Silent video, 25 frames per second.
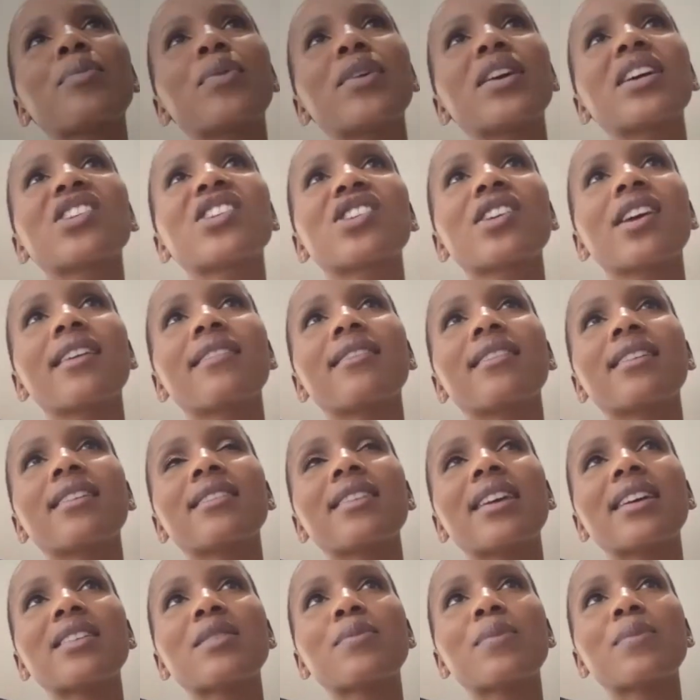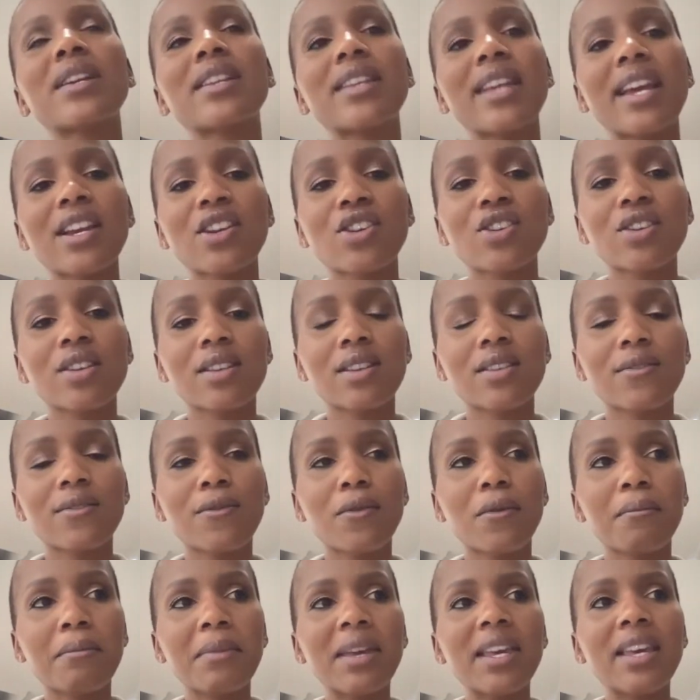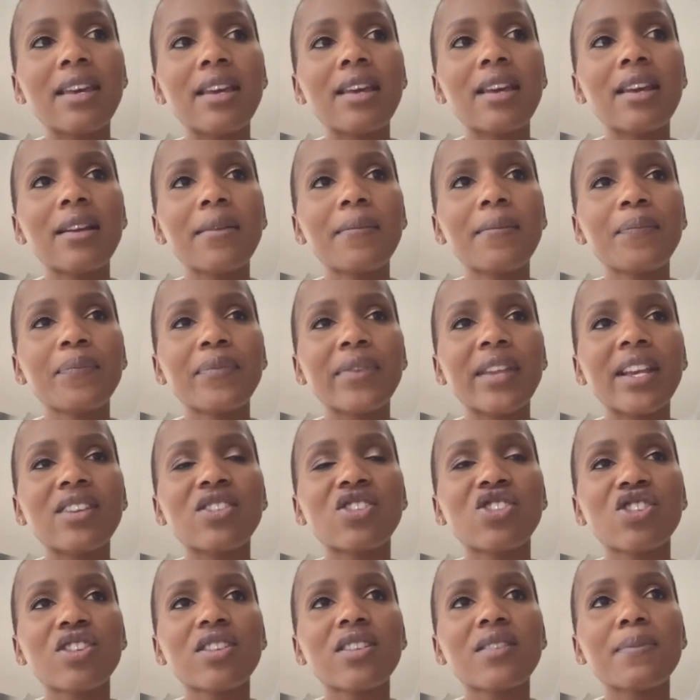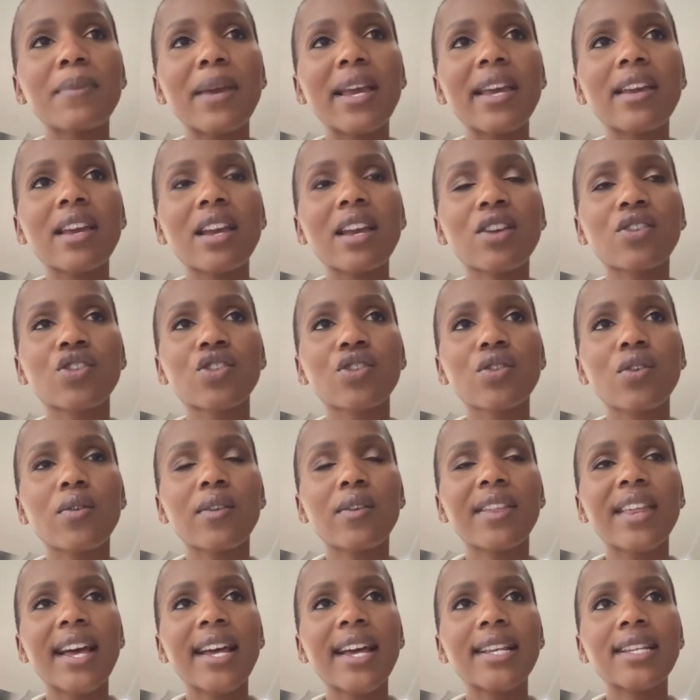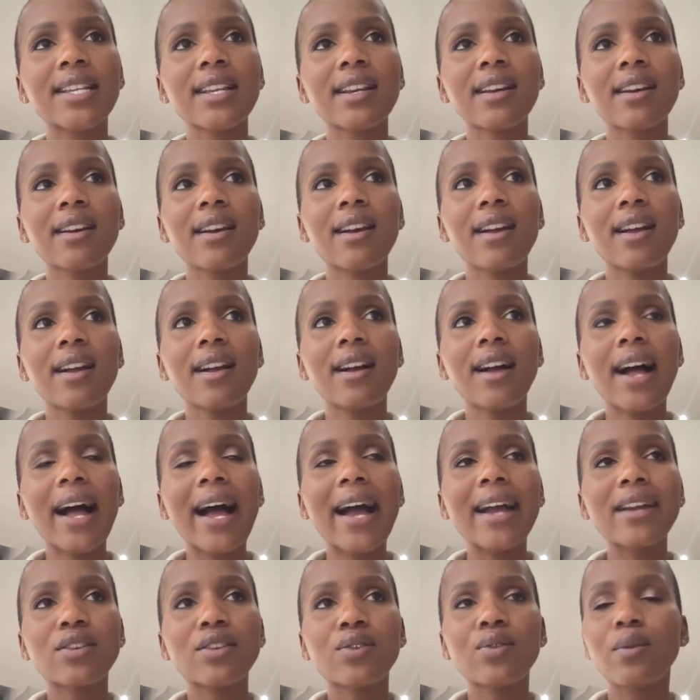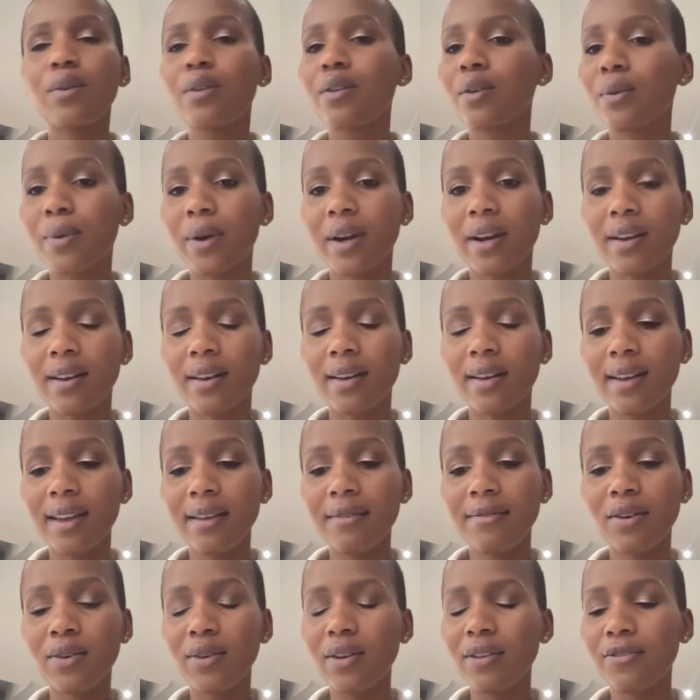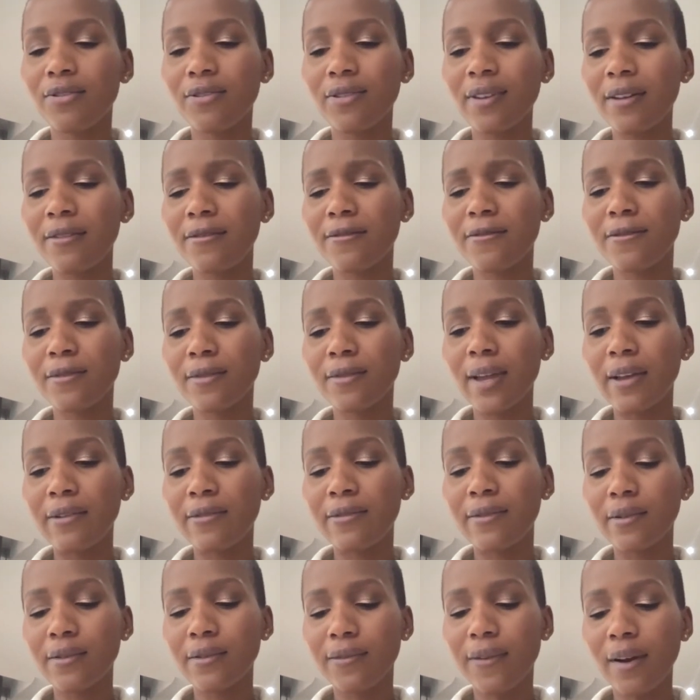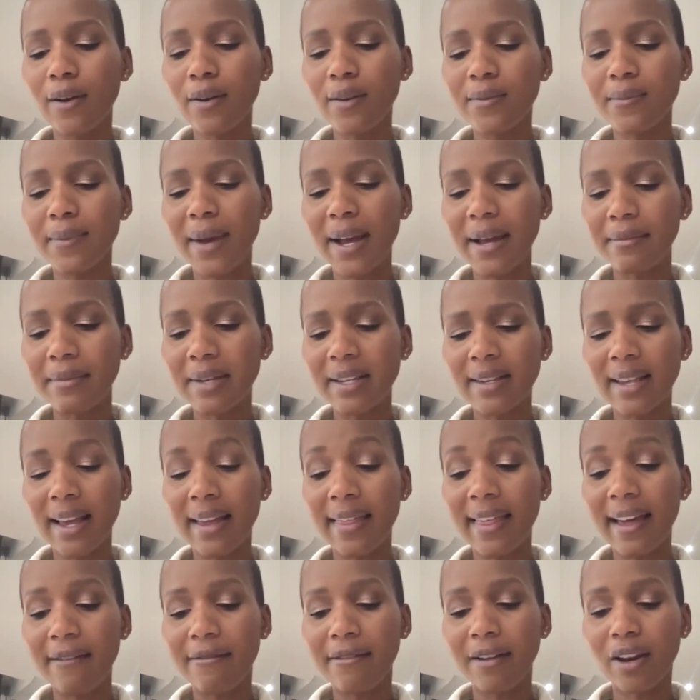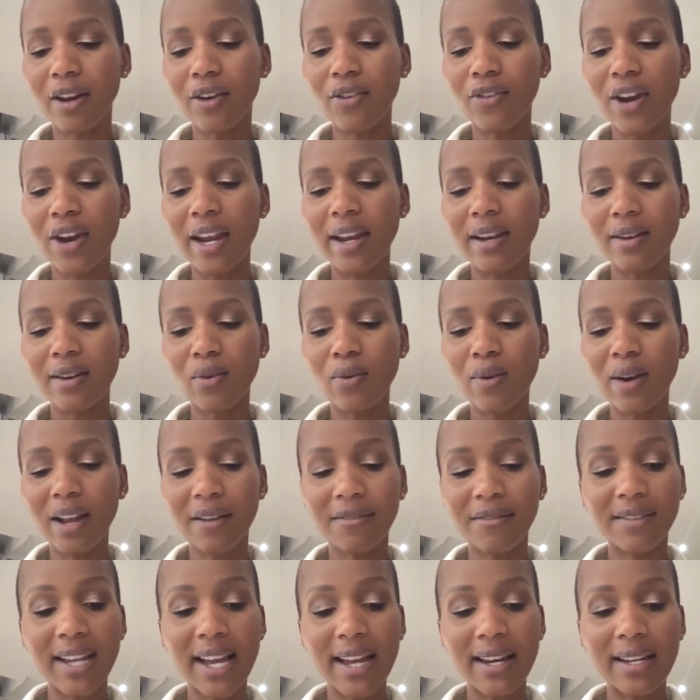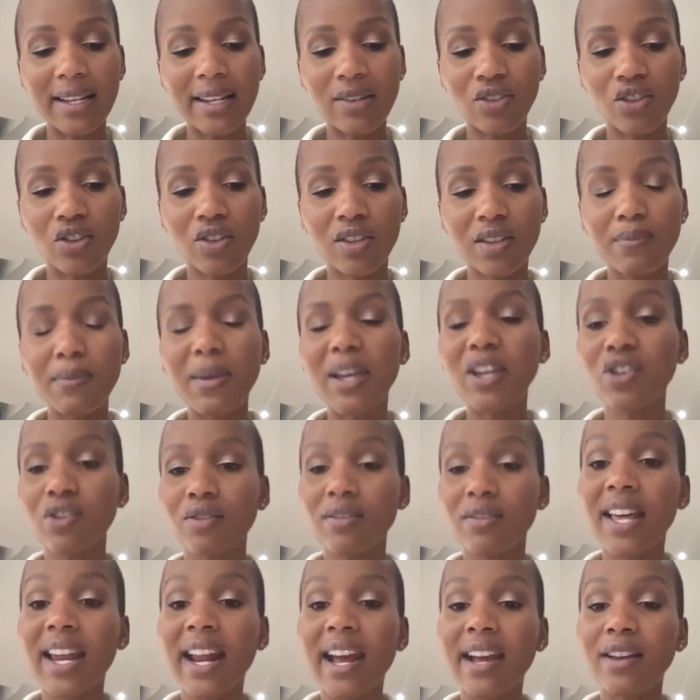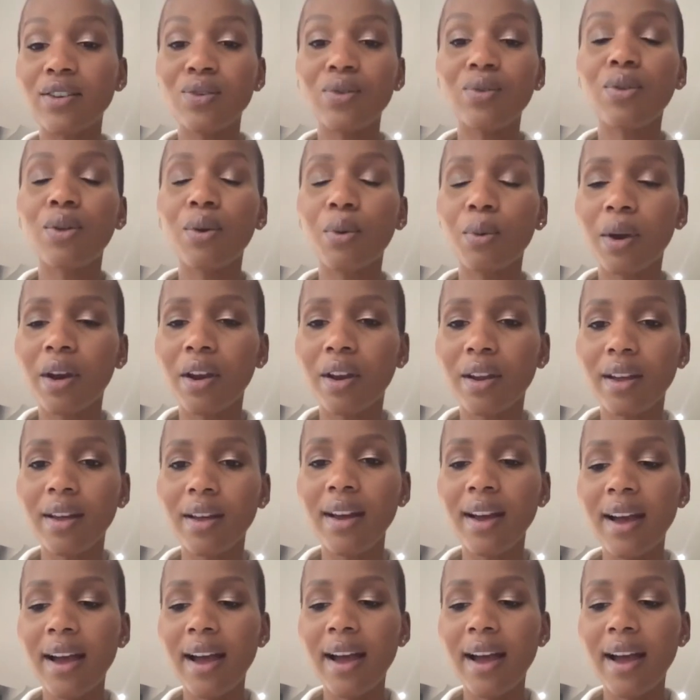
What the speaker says: pressure and the expectations, for me, it's just making sure that I do the work. Even if you followed my Miss South Africa reign, all I've done is just make sure that I do the work.